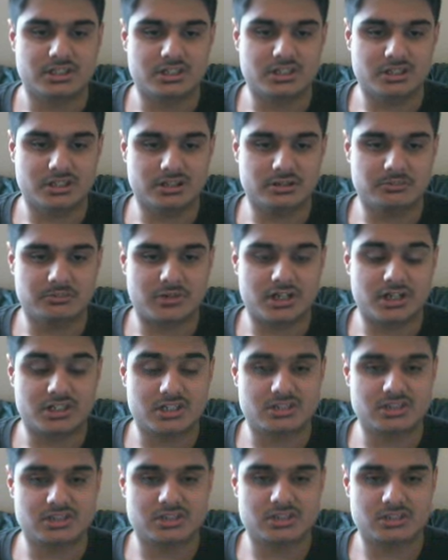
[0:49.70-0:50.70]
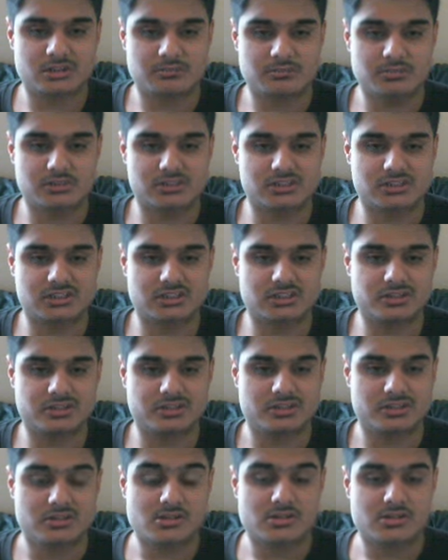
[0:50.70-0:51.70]
in March because
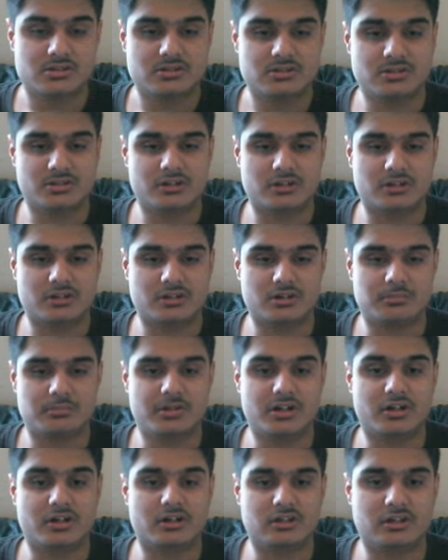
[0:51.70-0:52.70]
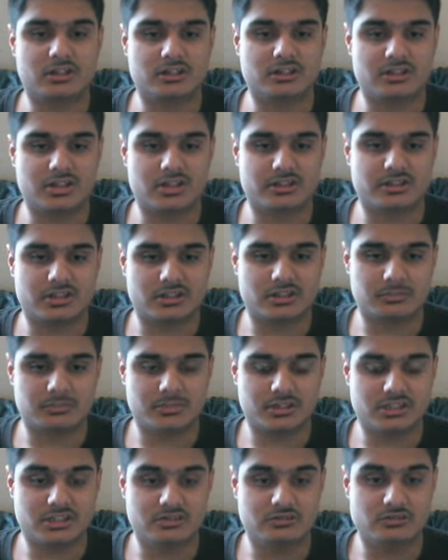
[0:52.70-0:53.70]
there are apparently not that
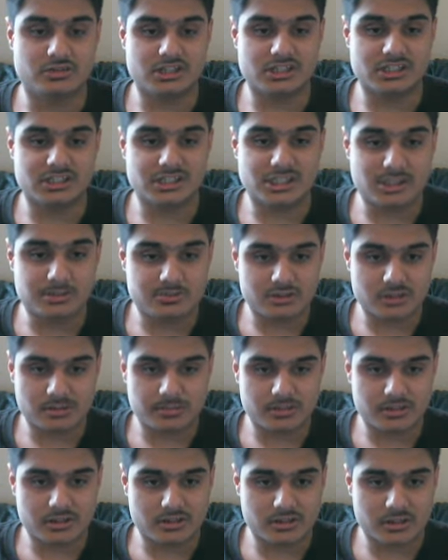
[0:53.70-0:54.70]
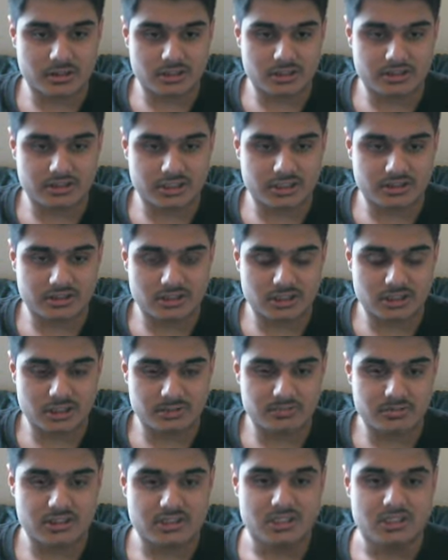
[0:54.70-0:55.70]
many great games coming out at that
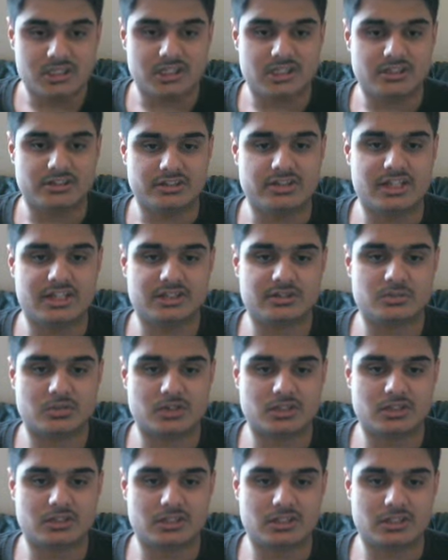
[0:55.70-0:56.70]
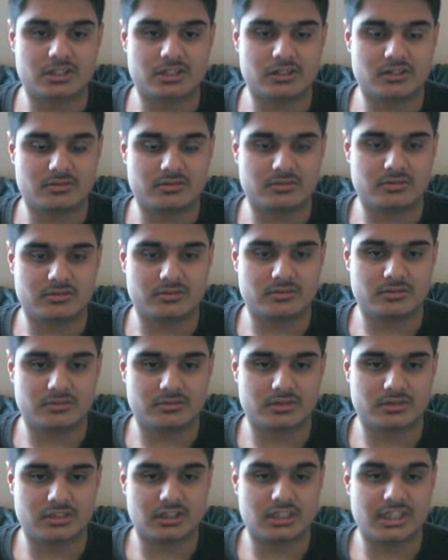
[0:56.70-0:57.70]
time, and that's why they have
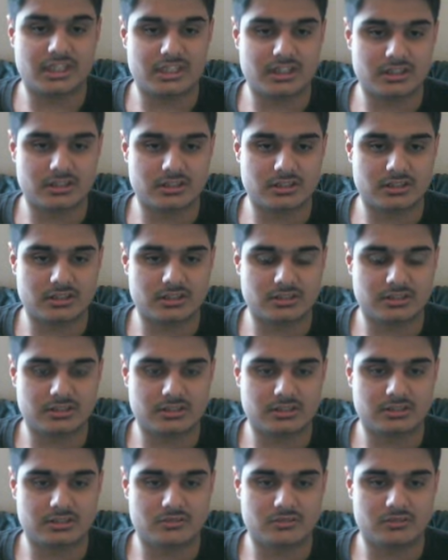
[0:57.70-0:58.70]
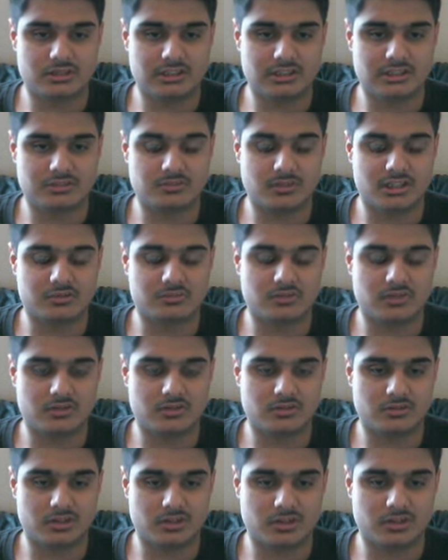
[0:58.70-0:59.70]
delayed it and they're going to release Max Payne
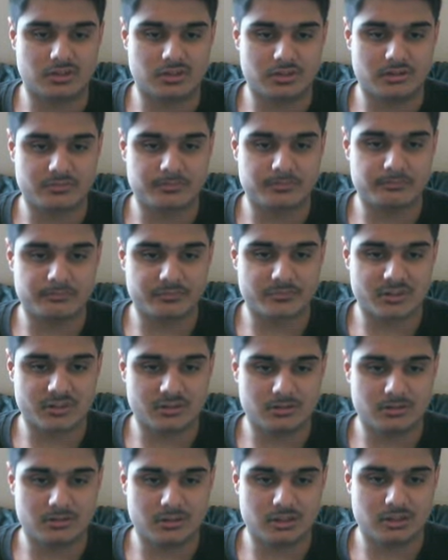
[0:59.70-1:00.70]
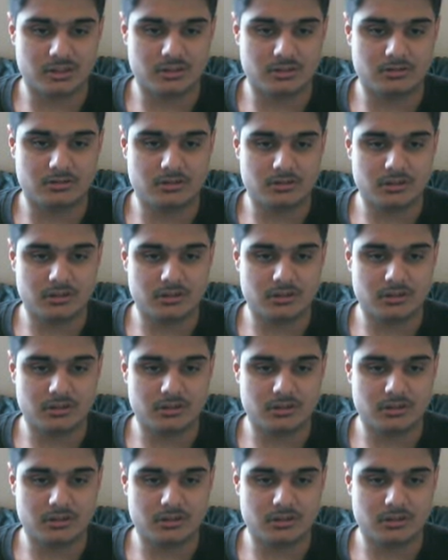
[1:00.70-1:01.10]
3 on uh,